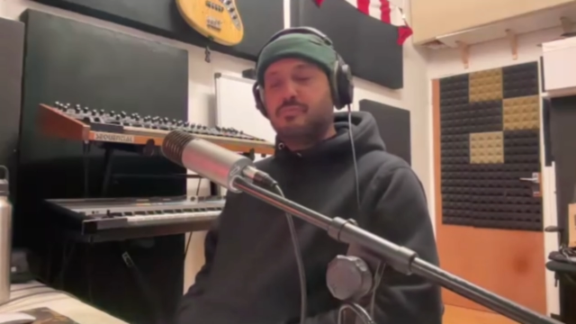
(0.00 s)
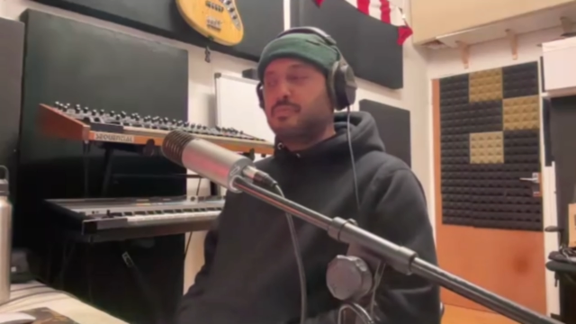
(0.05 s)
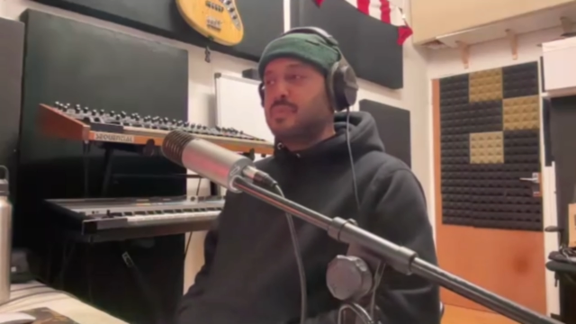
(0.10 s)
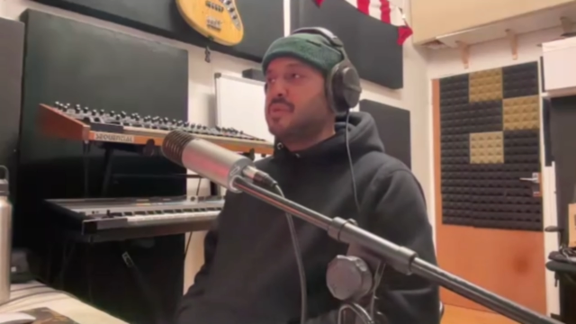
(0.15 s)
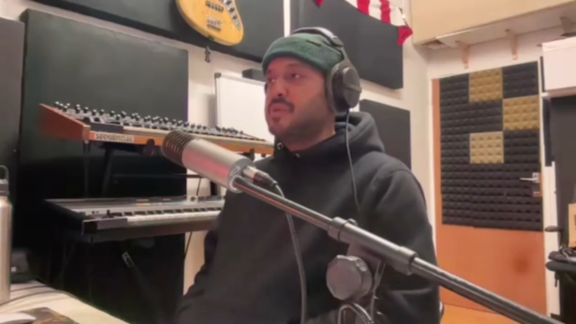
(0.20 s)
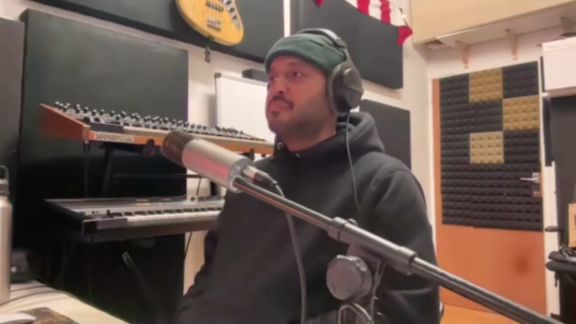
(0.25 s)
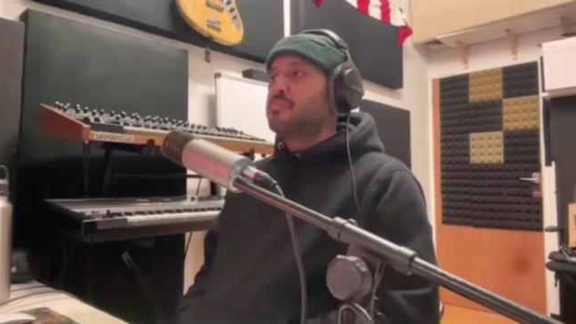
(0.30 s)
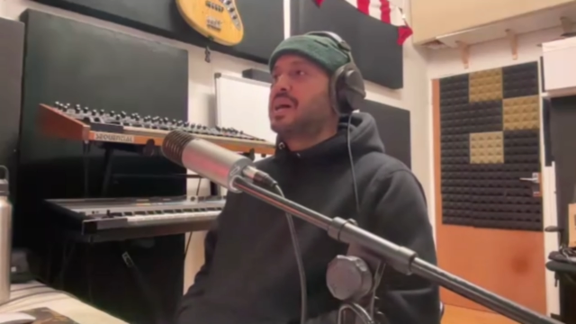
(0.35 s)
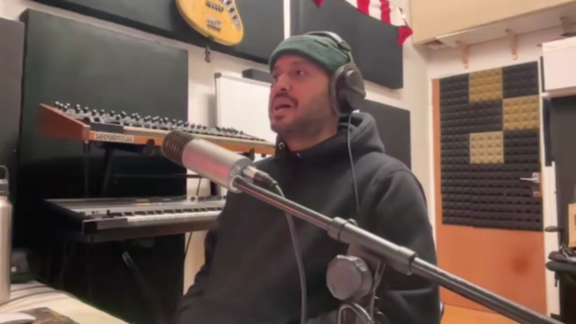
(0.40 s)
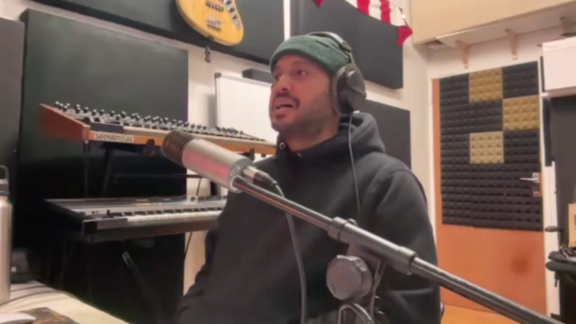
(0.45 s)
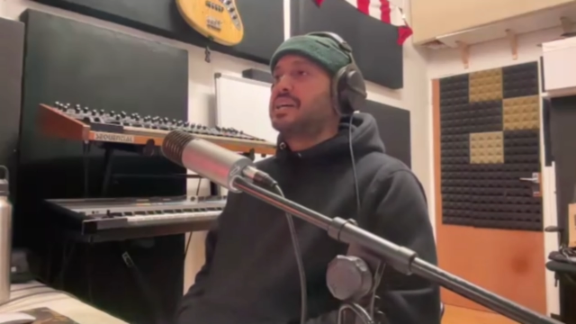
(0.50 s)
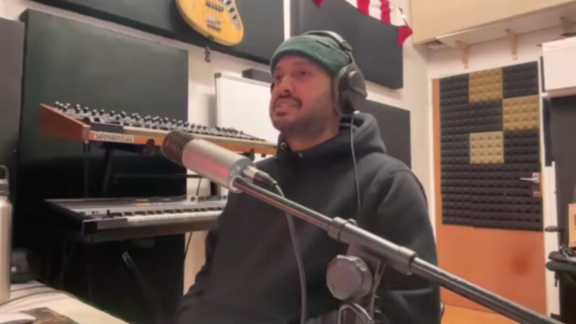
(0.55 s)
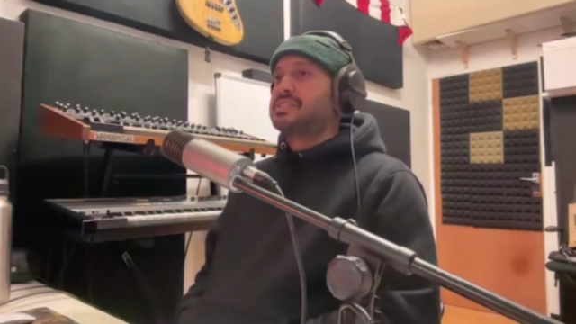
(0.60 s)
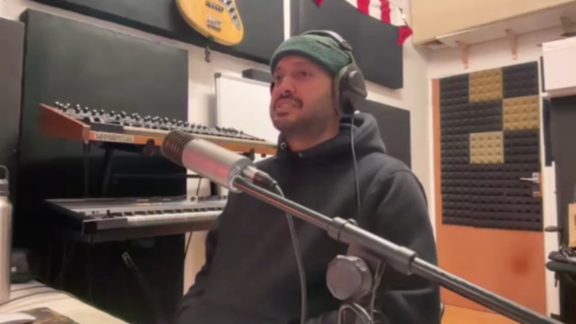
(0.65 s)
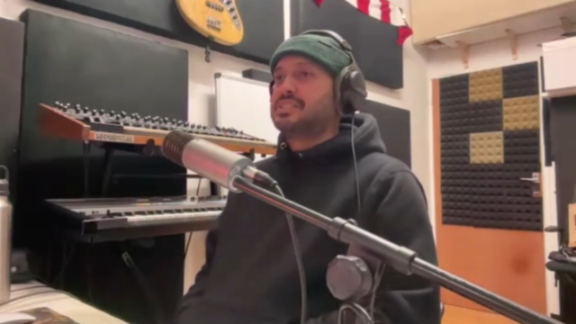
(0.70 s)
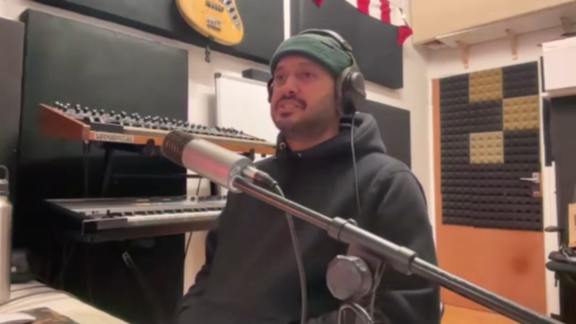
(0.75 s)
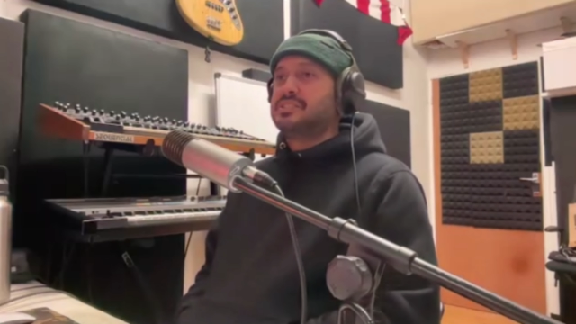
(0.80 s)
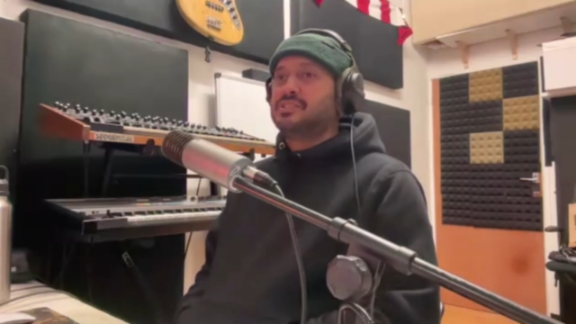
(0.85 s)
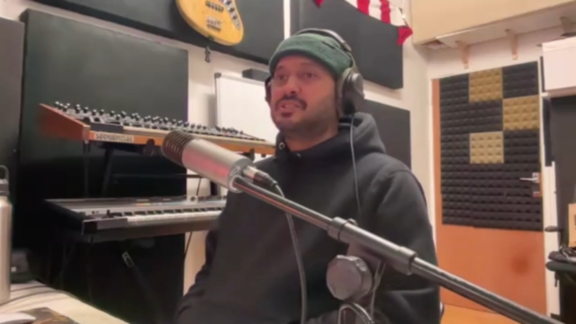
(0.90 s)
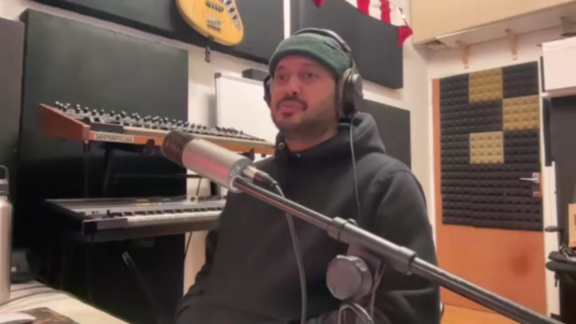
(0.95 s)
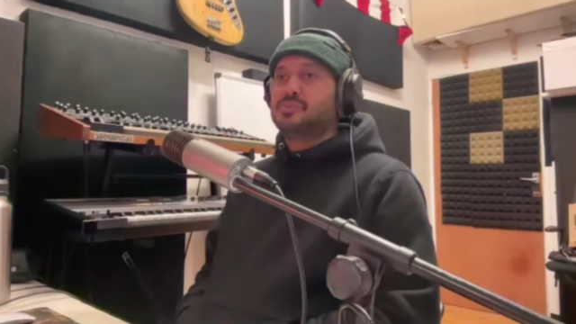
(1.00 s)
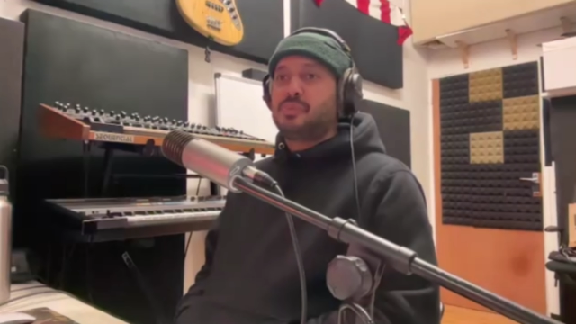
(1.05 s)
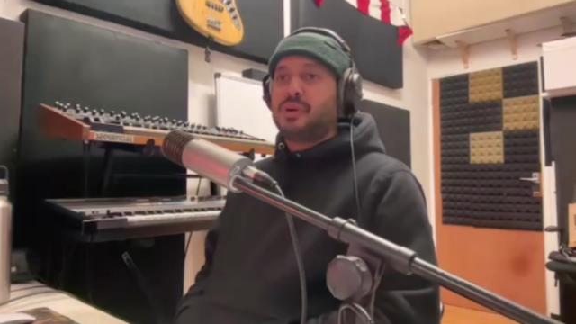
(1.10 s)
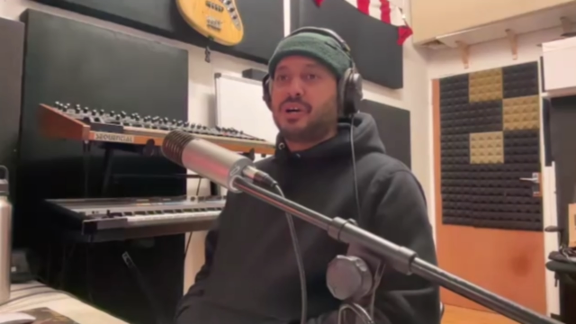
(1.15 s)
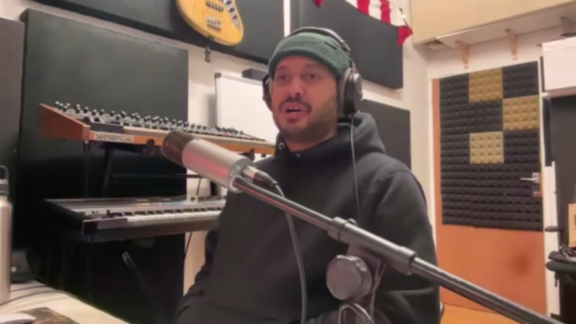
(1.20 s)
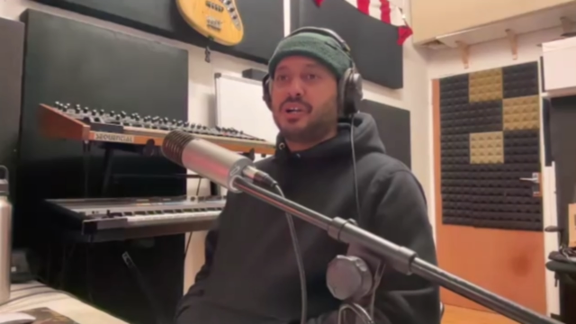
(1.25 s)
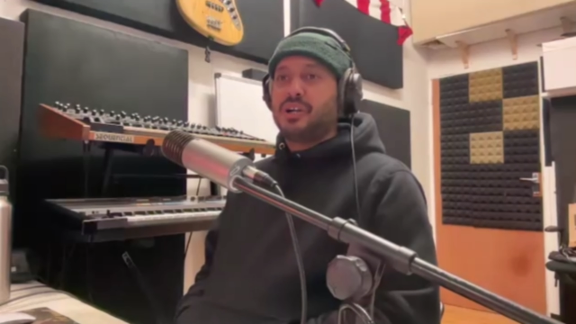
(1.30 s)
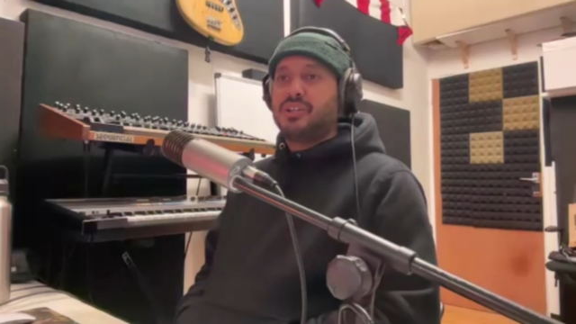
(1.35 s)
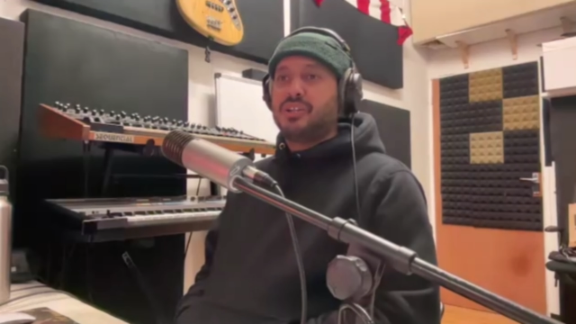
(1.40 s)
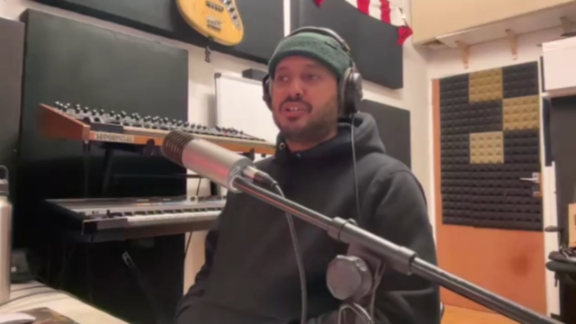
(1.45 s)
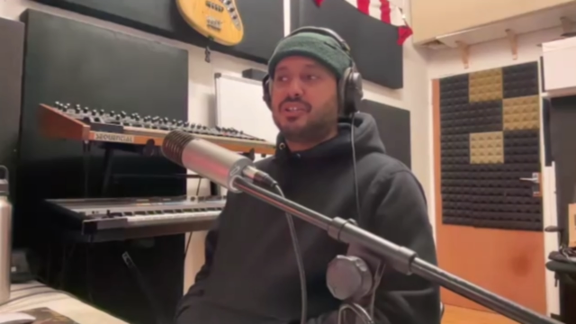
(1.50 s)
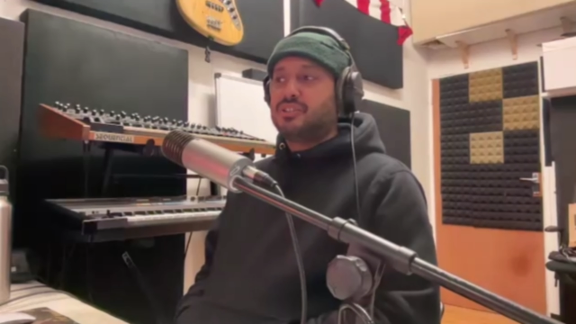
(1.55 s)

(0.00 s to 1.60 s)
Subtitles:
impacted by,